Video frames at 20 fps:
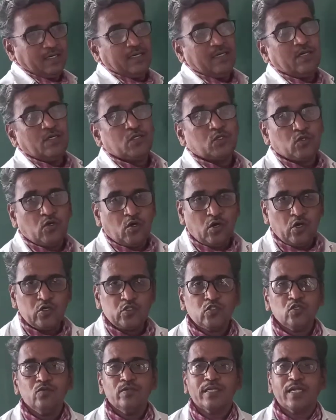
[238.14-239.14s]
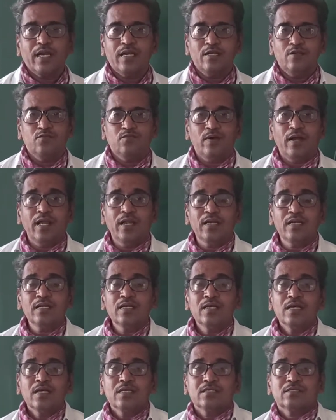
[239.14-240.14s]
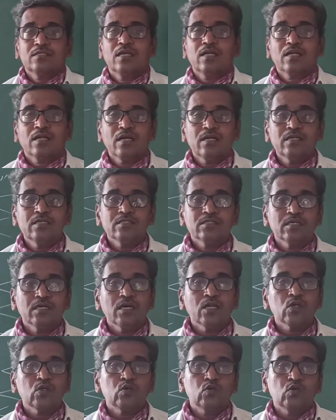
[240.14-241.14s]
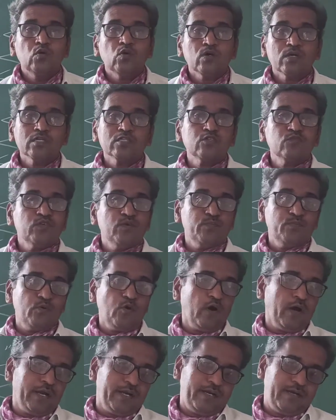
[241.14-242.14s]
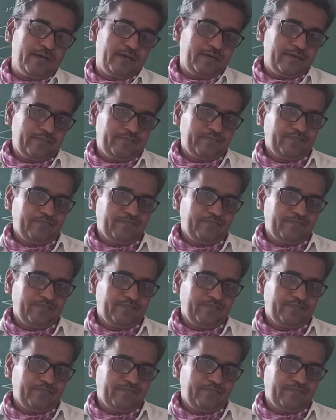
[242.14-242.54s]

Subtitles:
So also we can define circle is a locus of a point.